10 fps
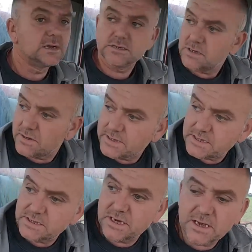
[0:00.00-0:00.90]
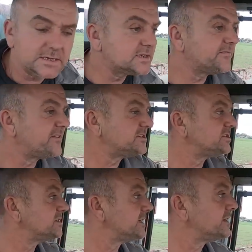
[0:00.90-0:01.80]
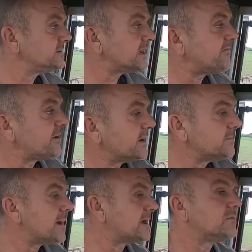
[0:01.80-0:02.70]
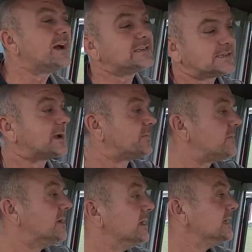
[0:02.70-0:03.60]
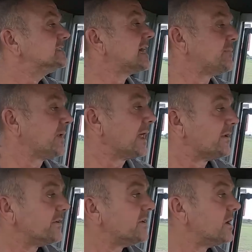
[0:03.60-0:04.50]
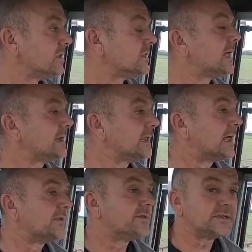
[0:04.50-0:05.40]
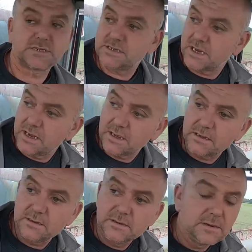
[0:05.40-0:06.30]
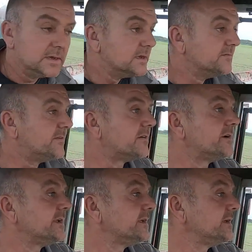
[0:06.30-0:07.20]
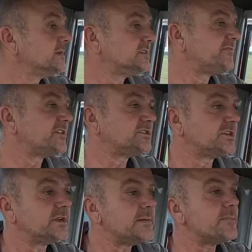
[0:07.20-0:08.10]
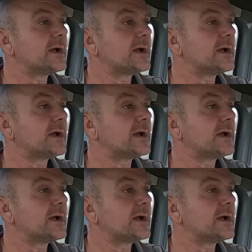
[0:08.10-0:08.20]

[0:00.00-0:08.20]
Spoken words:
as though it's deficient in definitely manganese. Well, it's type of land and all, light land. It's very deficient in